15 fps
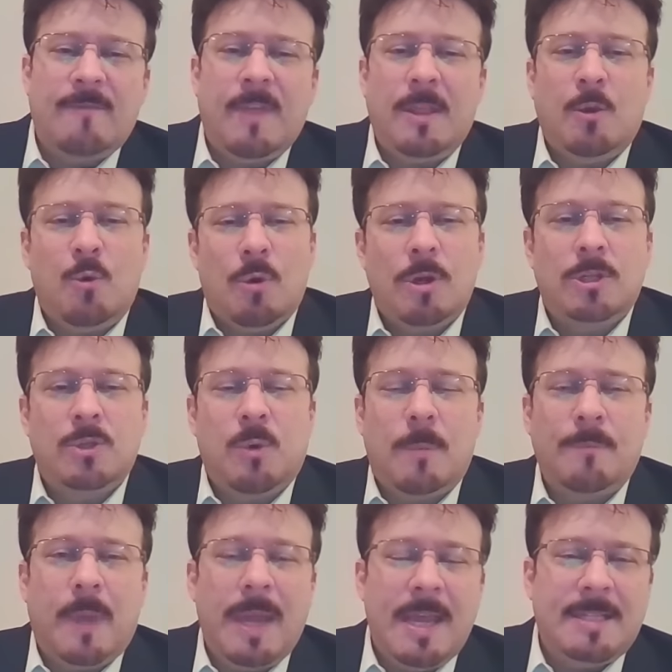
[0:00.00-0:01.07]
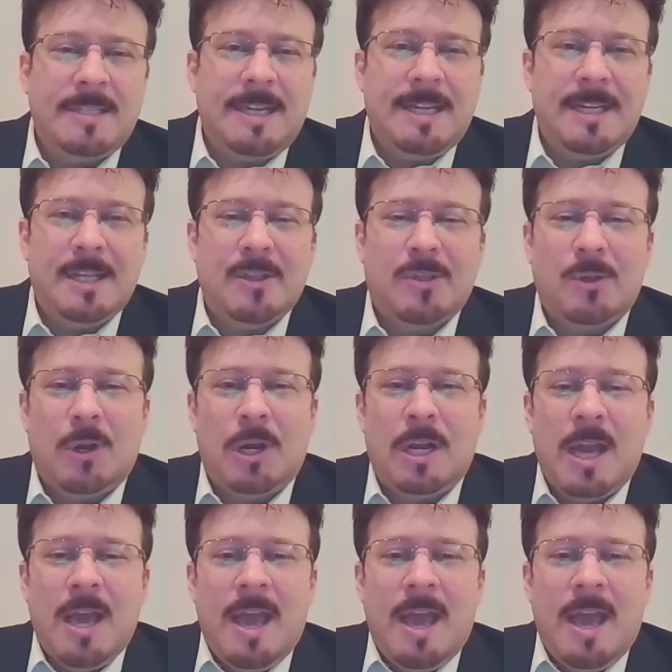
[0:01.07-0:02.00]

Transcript: then the Hornets were up by 18 in the third,